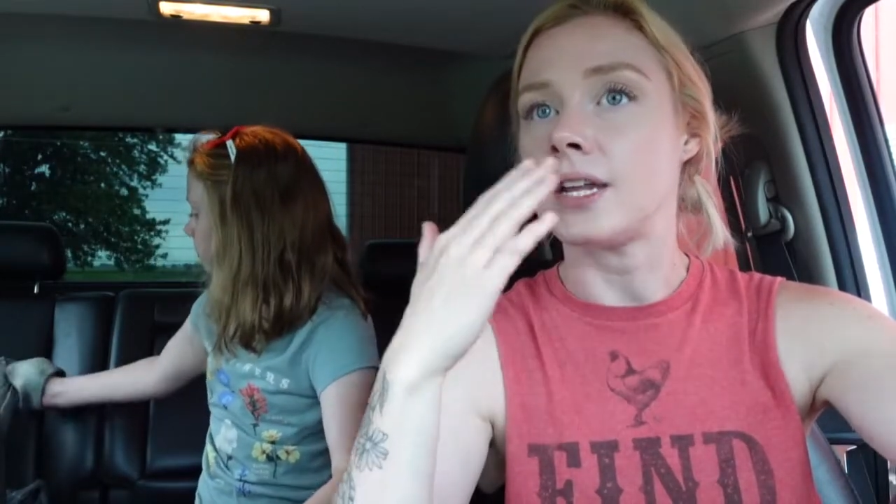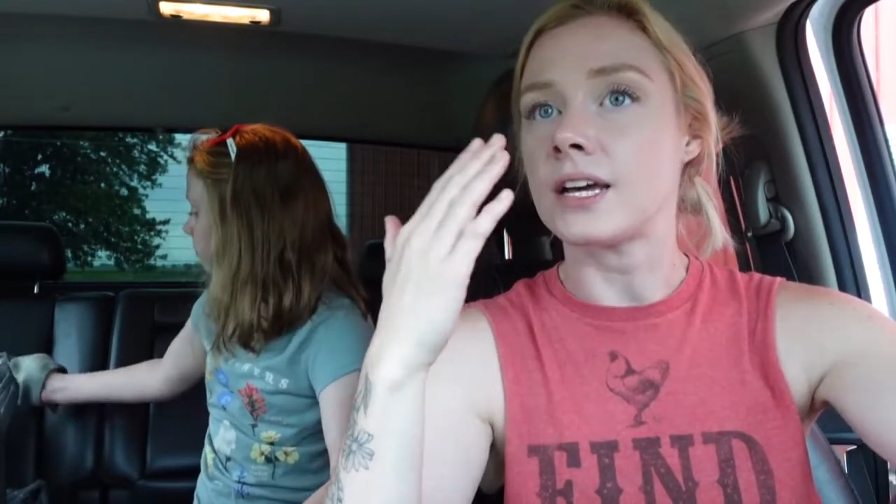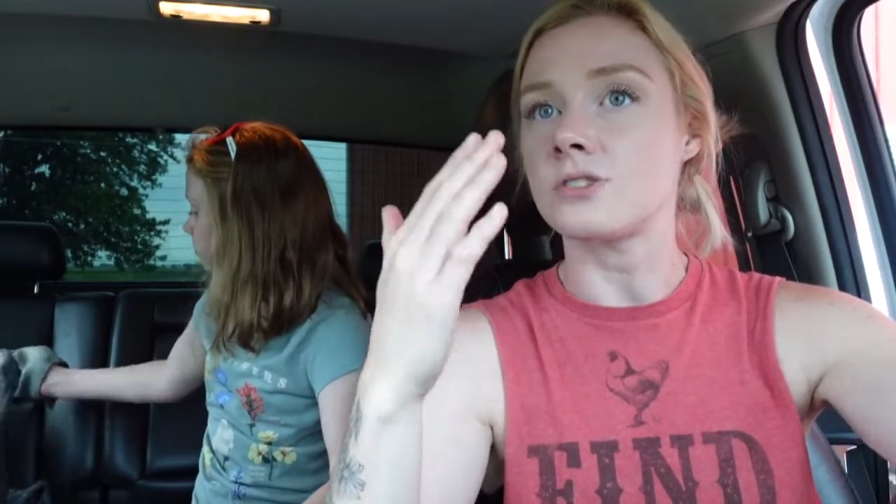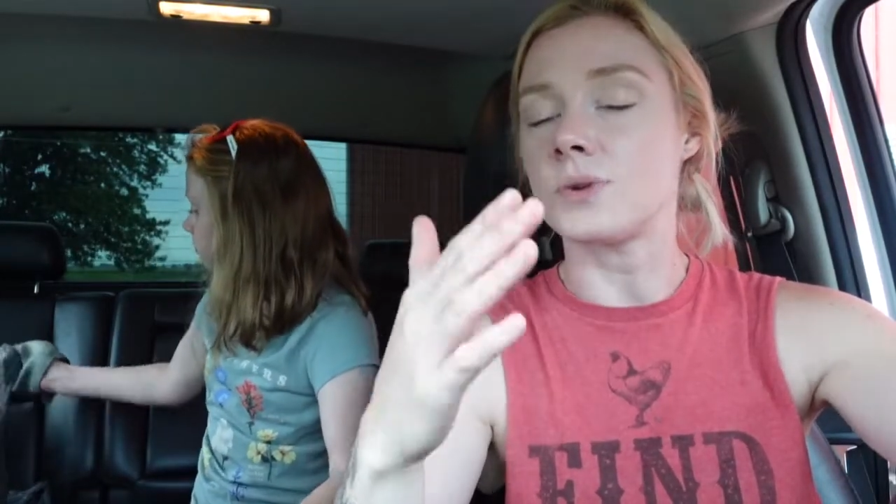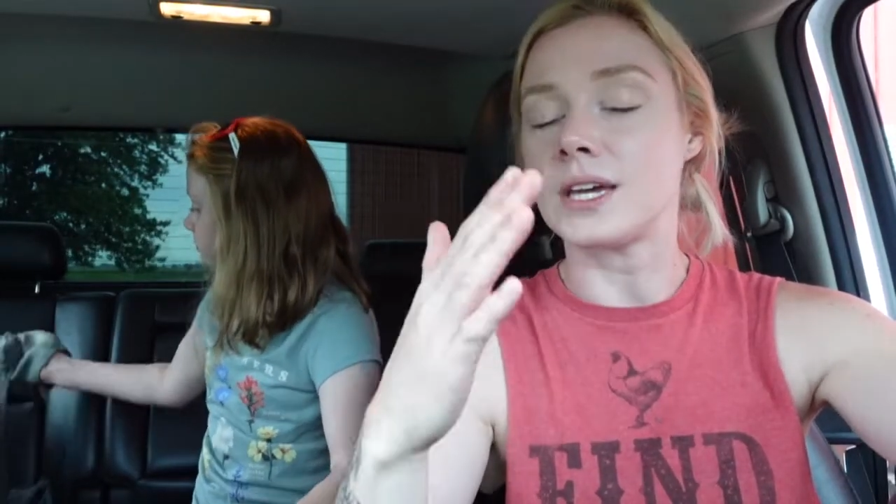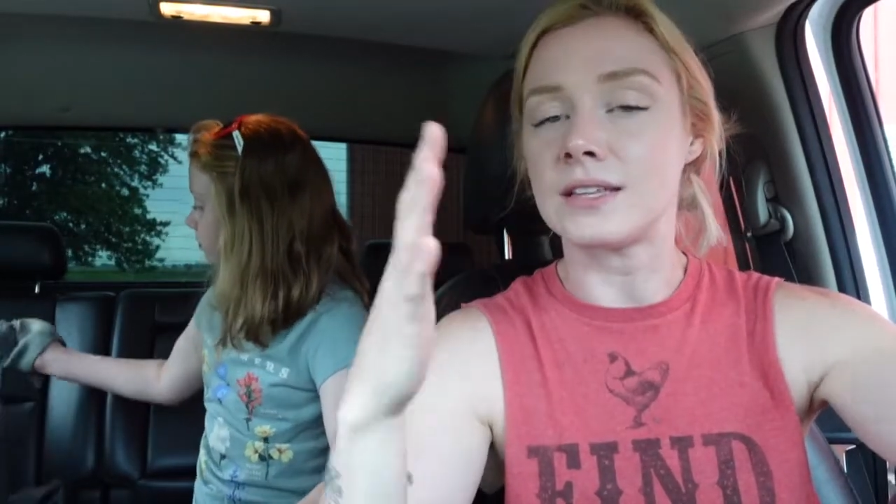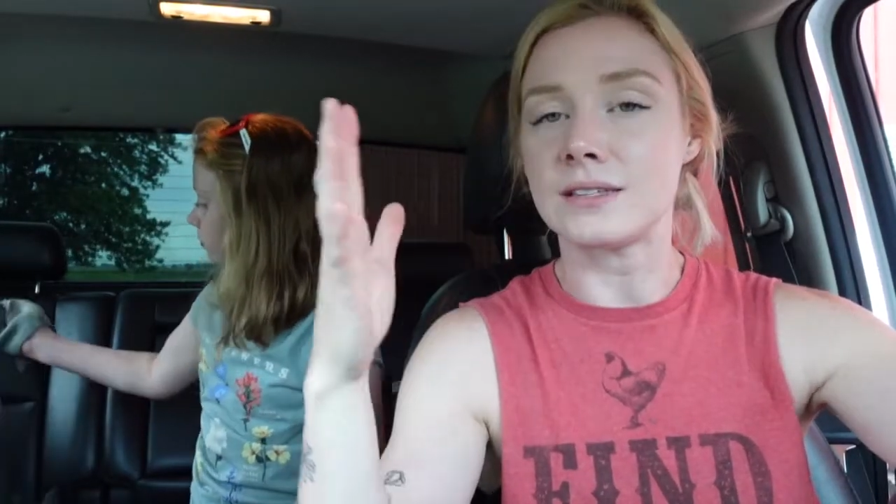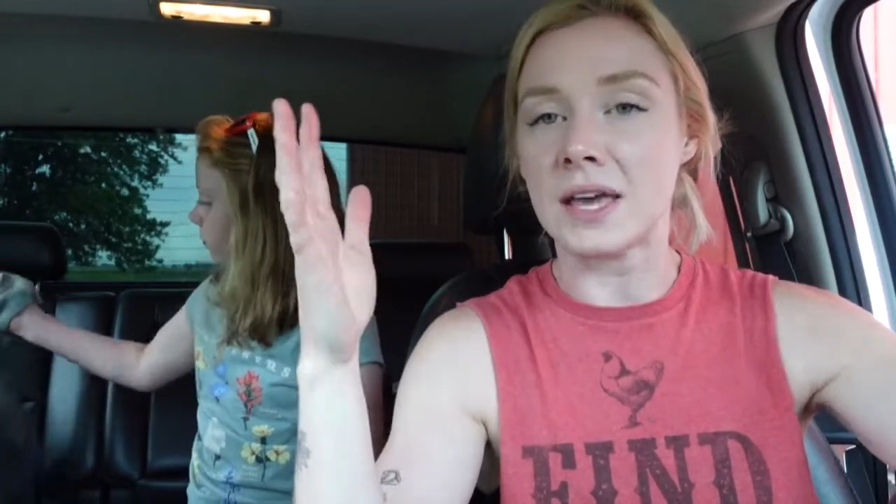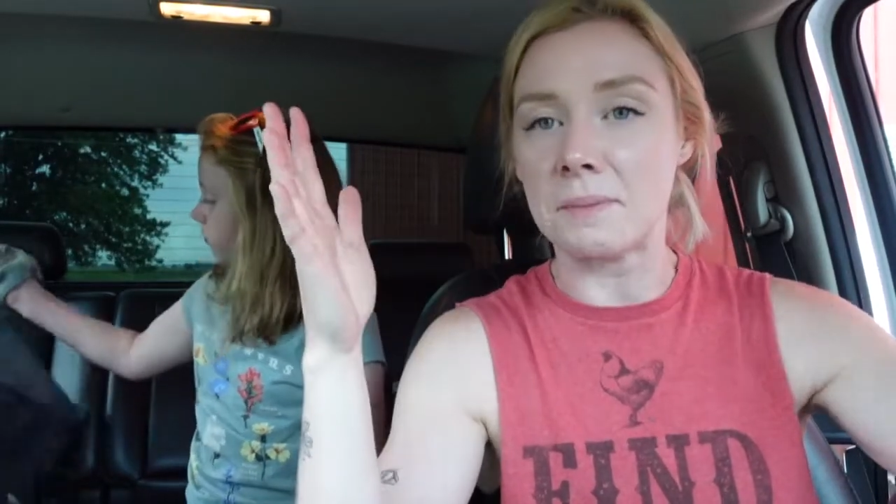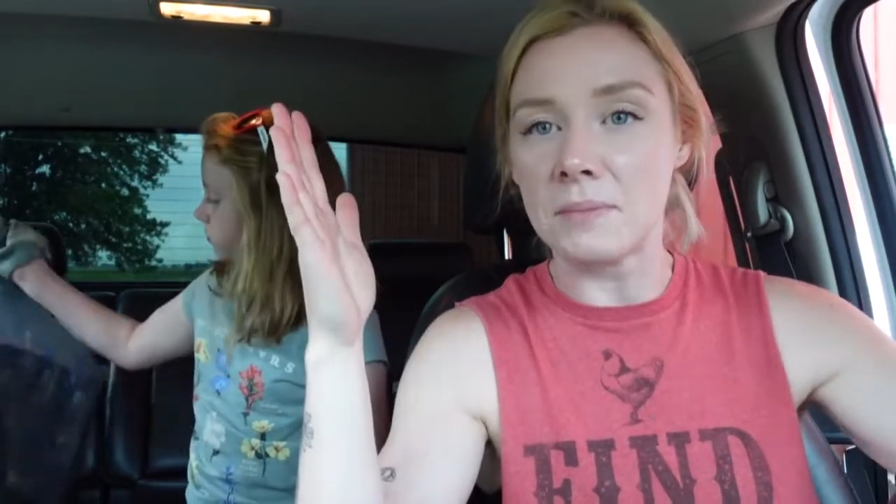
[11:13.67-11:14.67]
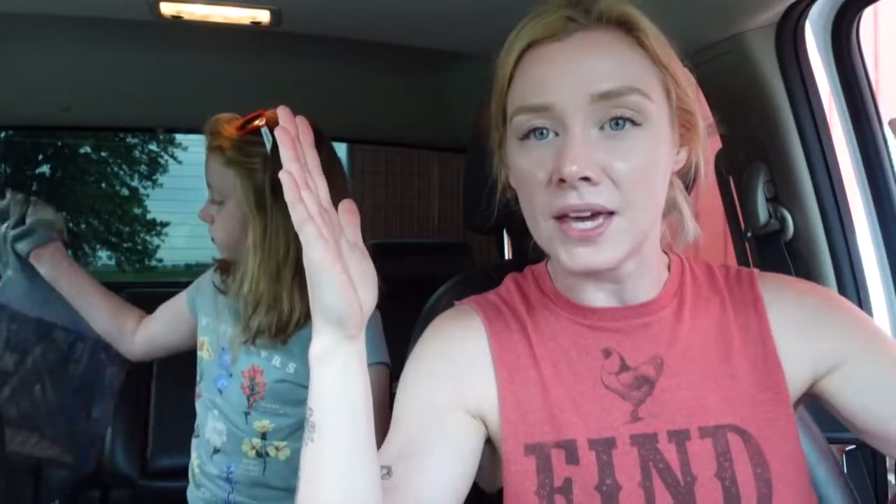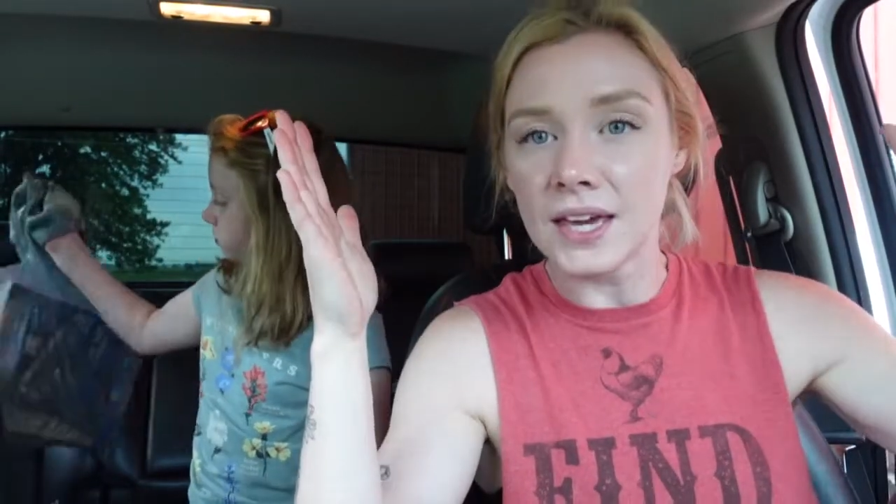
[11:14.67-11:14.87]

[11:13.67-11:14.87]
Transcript: next week, this like big